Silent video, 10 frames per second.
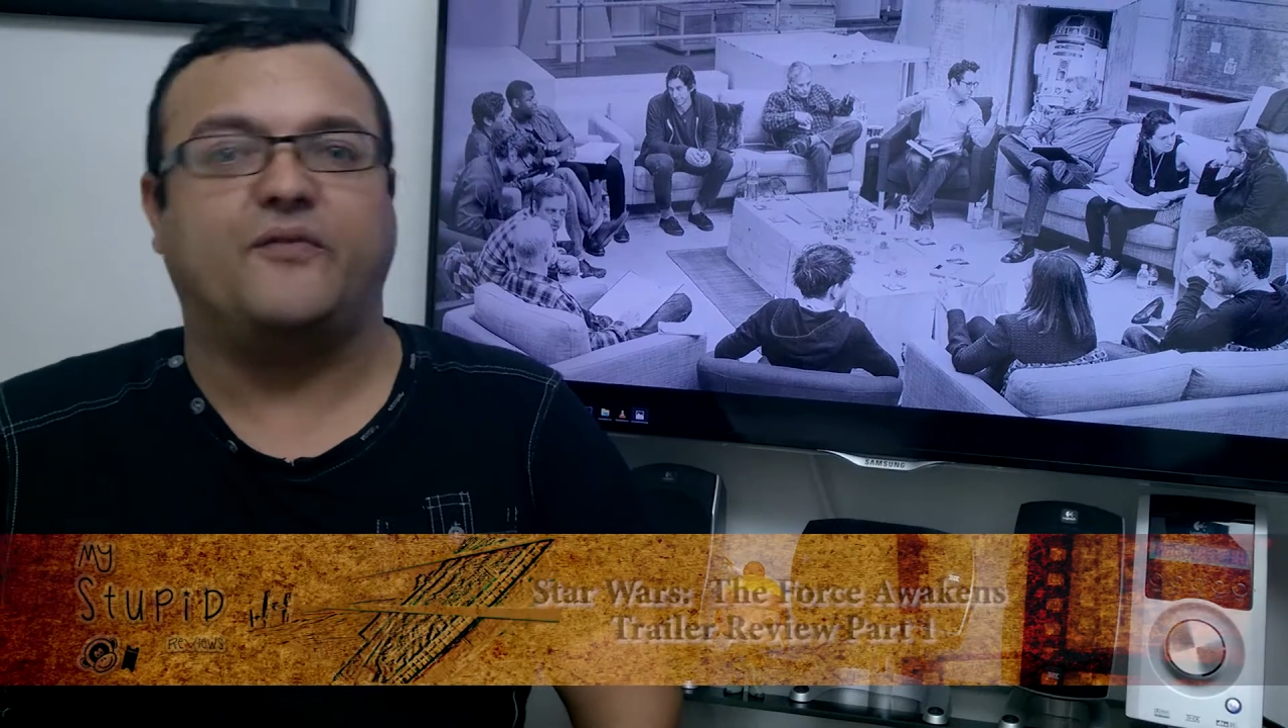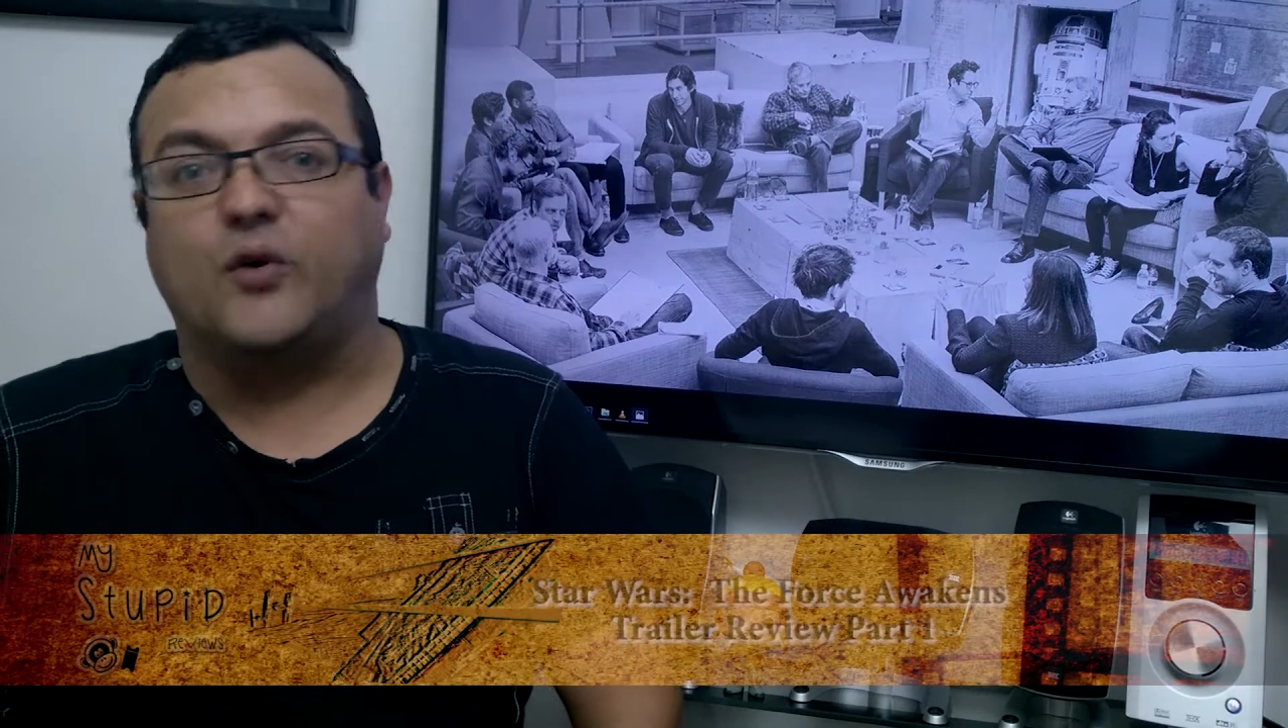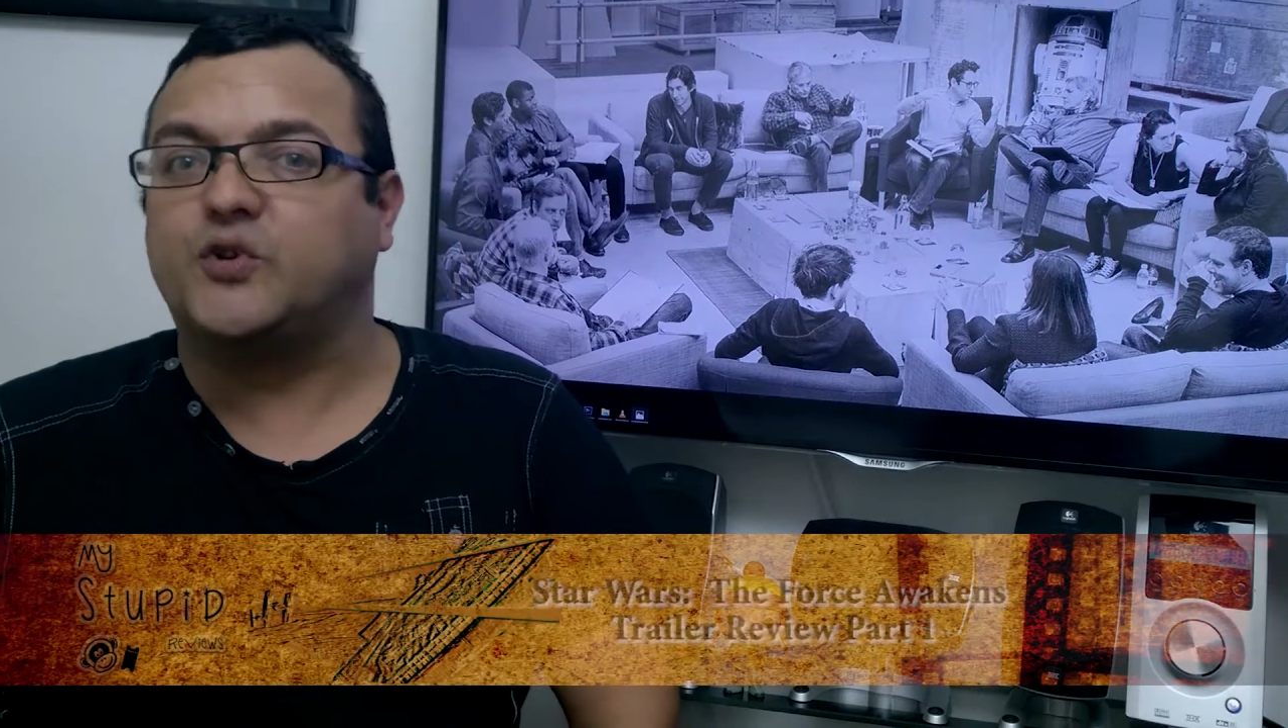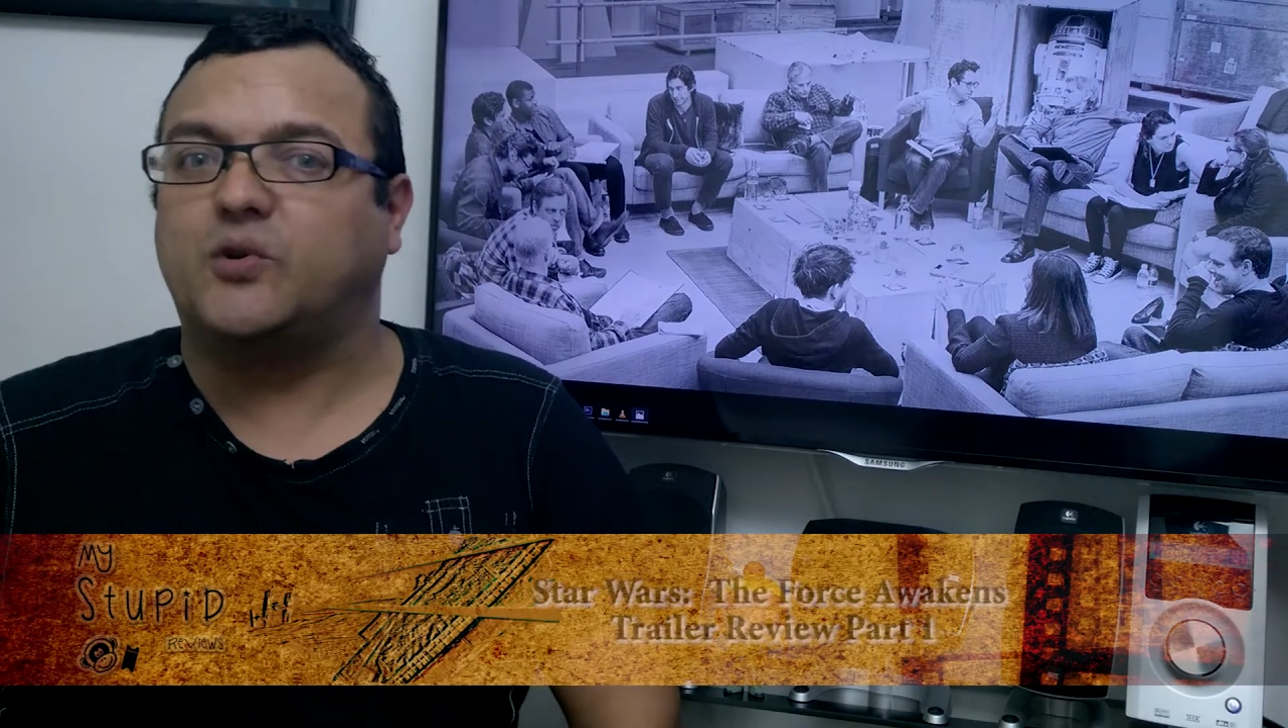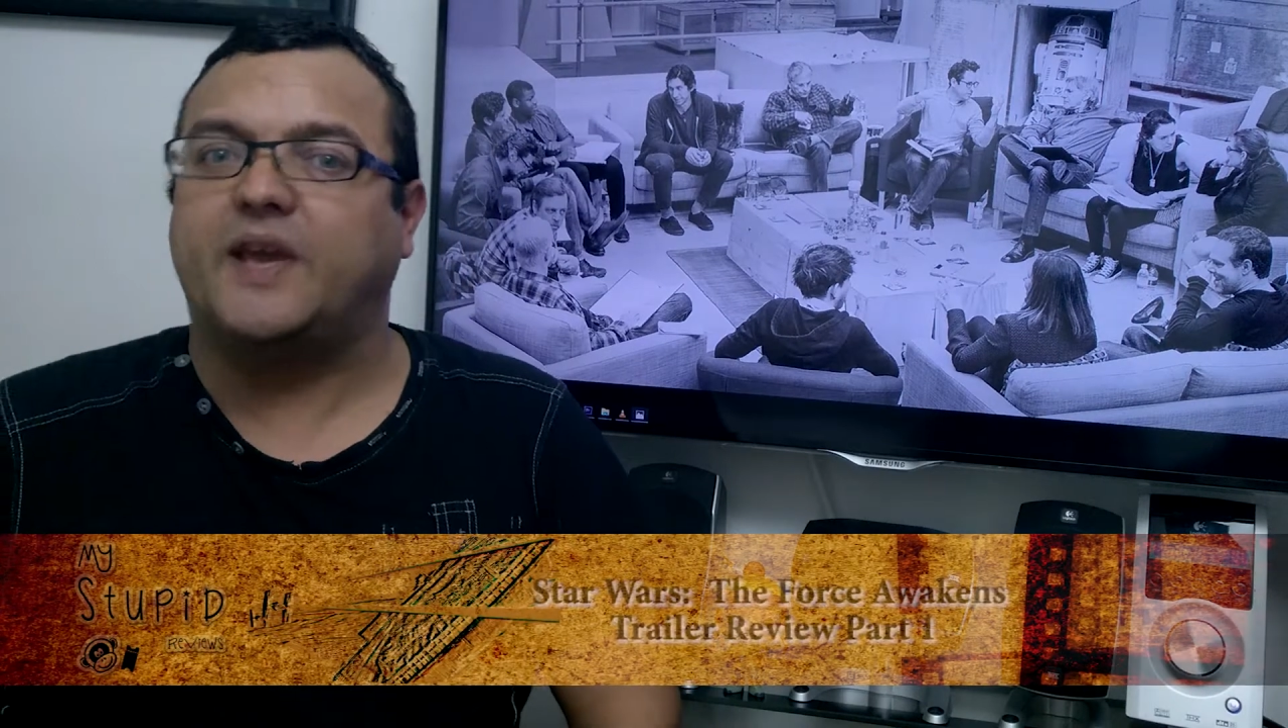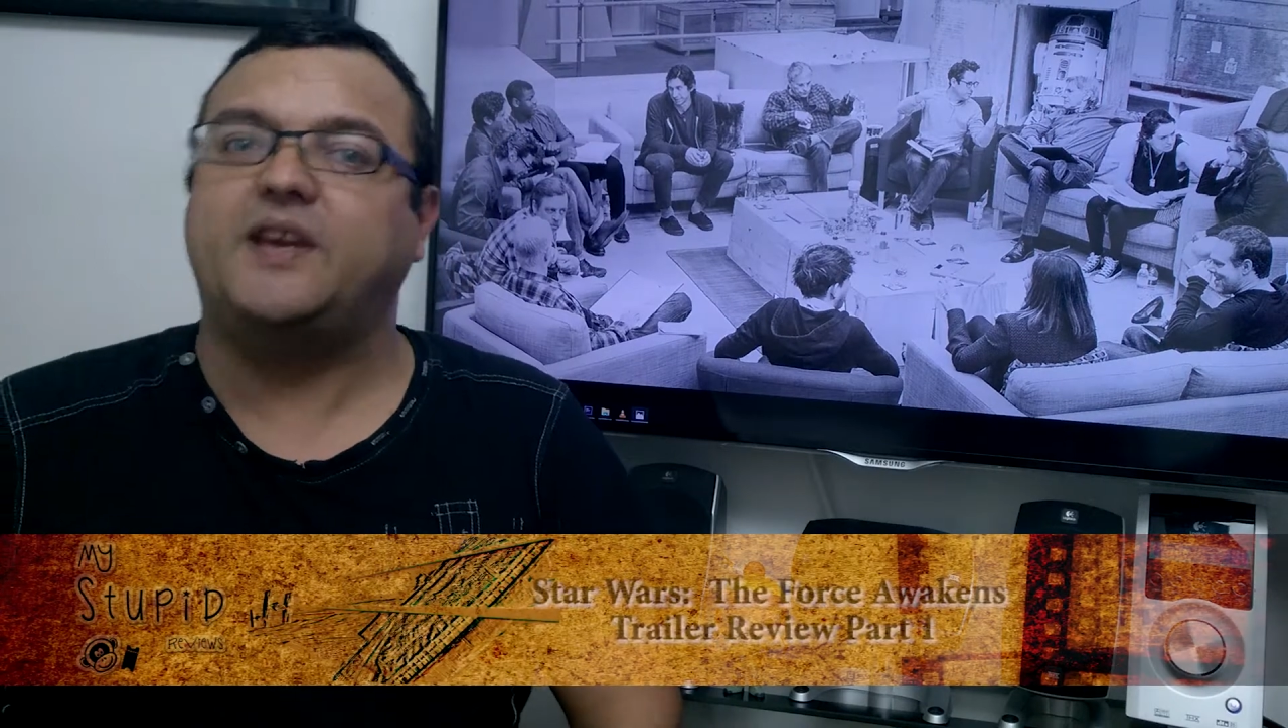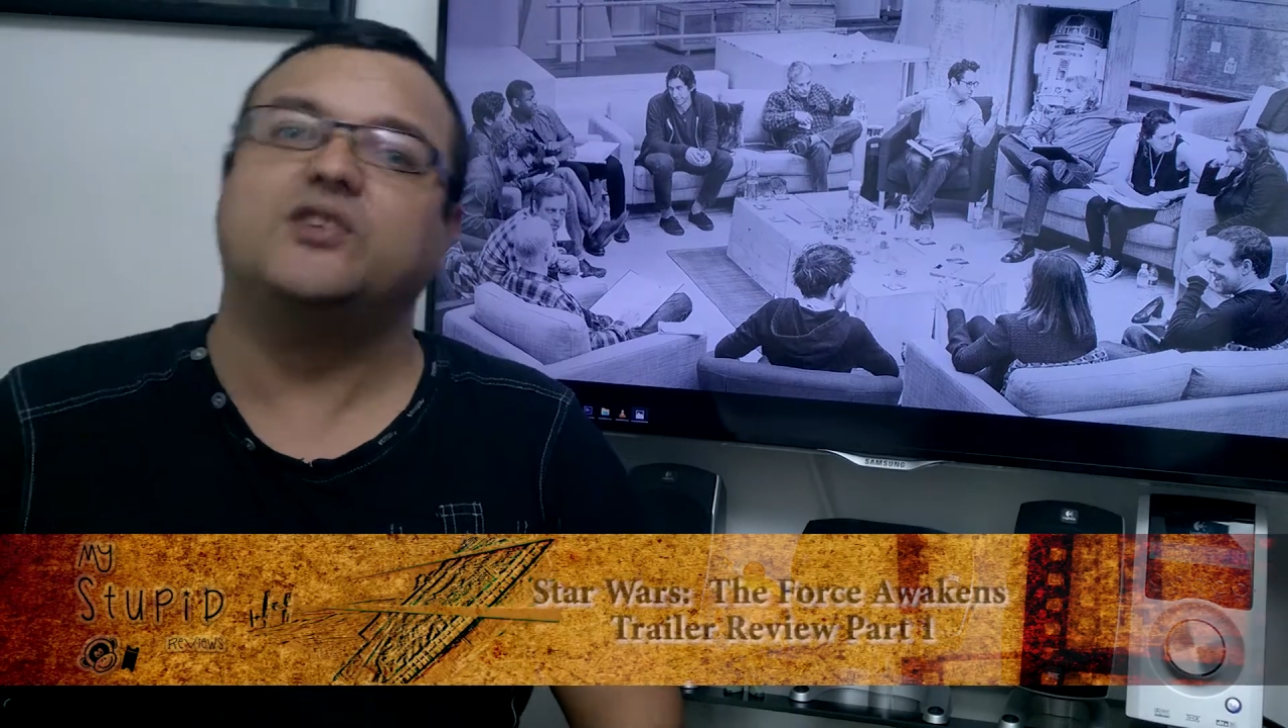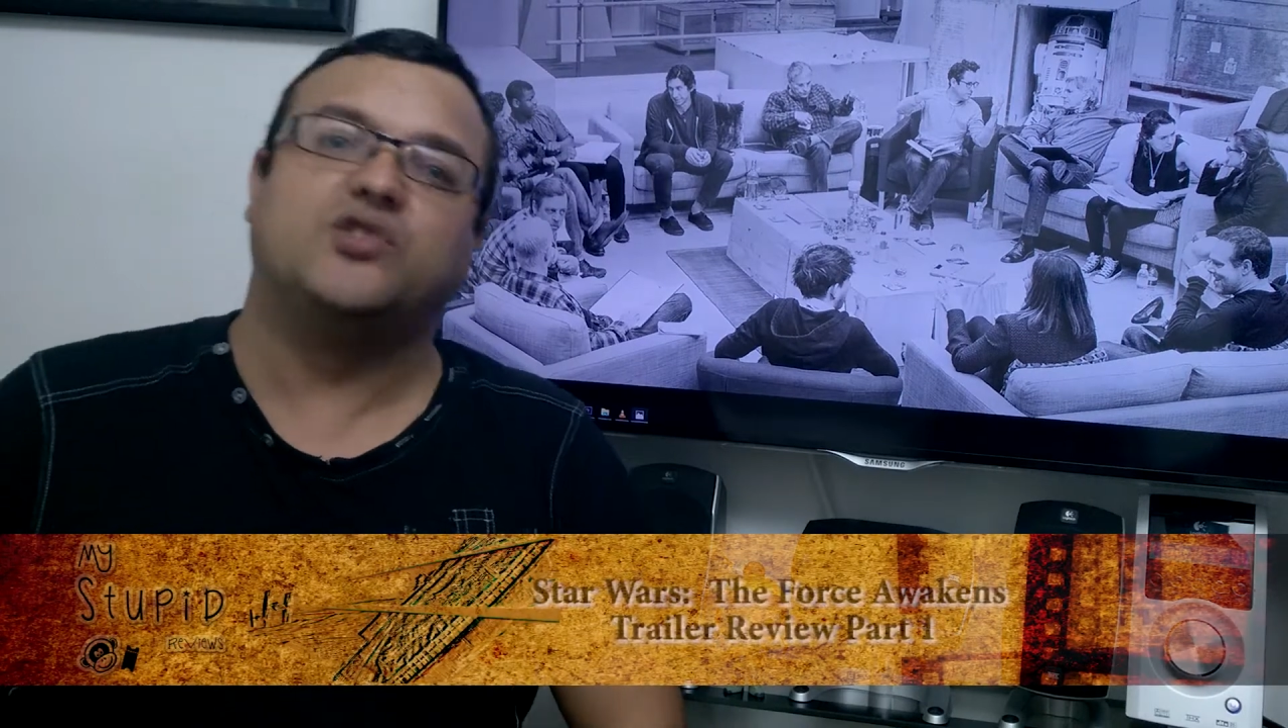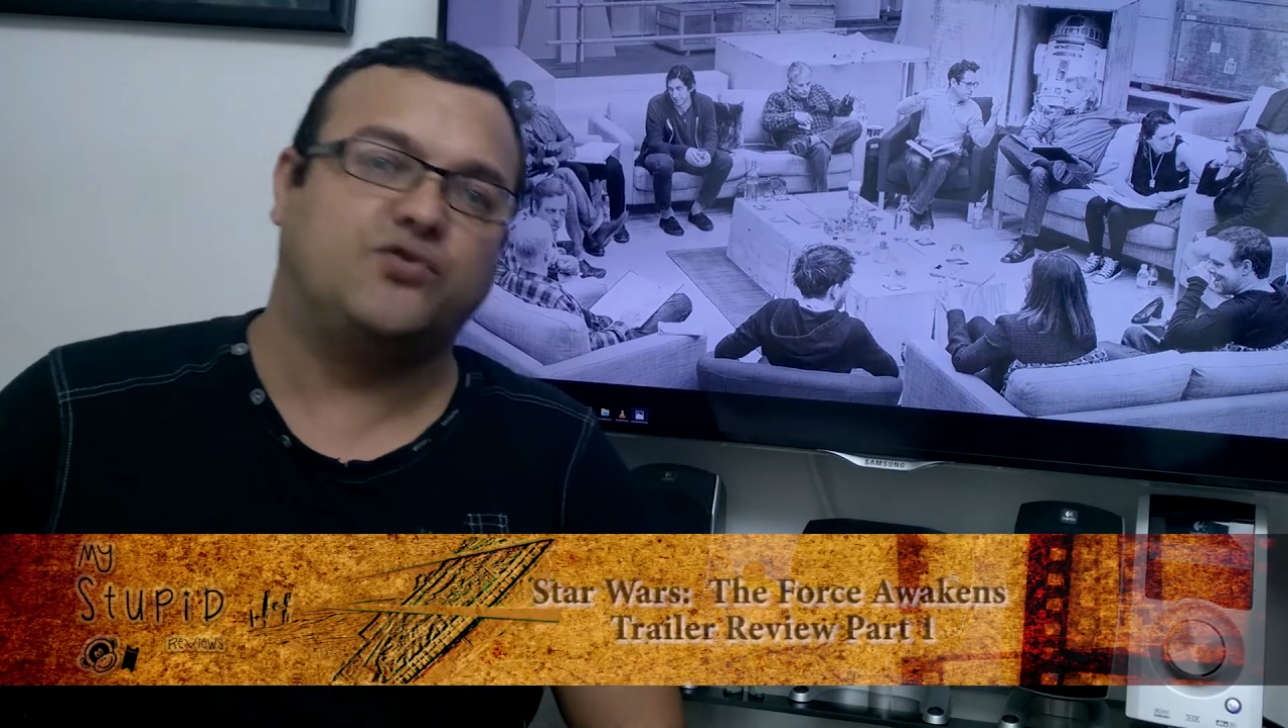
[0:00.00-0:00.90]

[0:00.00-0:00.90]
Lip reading: Force Awakens